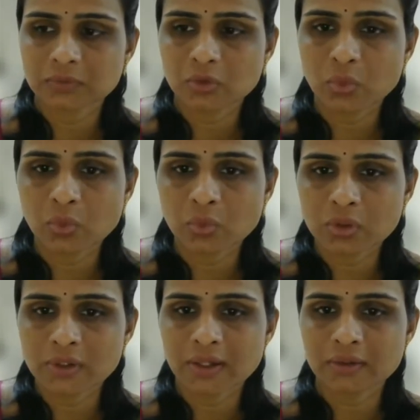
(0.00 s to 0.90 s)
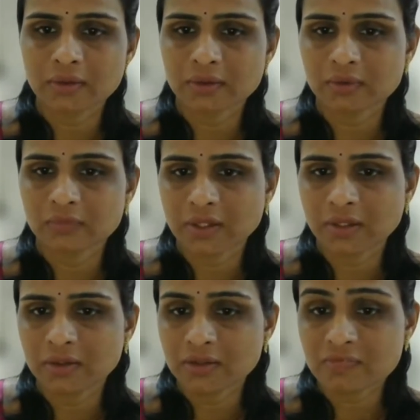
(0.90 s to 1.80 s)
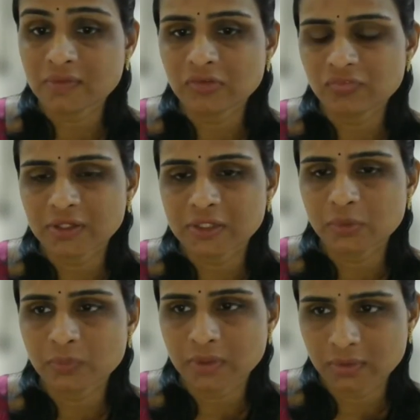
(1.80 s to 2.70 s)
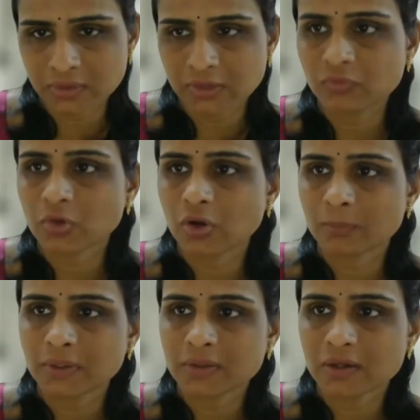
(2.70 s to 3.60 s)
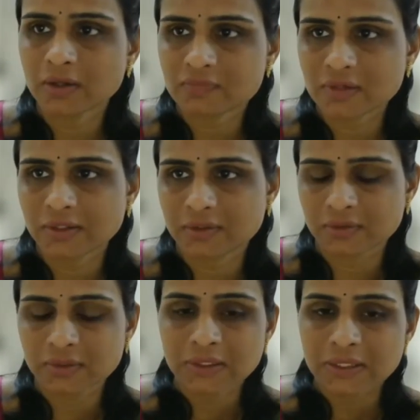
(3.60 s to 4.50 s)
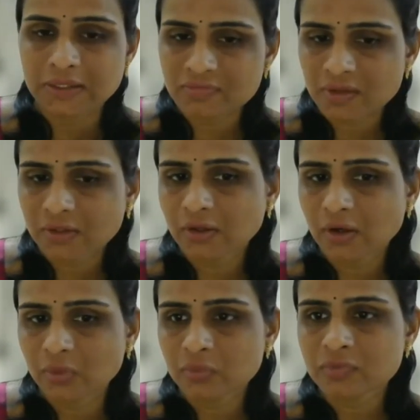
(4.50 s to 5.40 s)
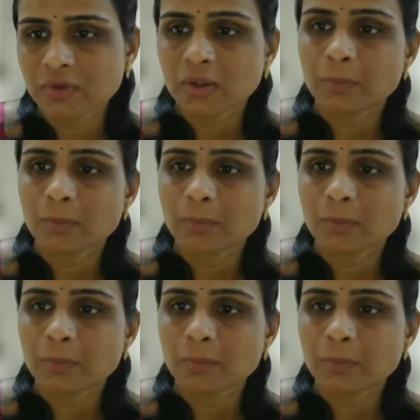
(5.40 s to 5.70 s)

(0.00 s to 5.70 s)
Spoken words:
cold and very disinfective environment, that is like inside the house.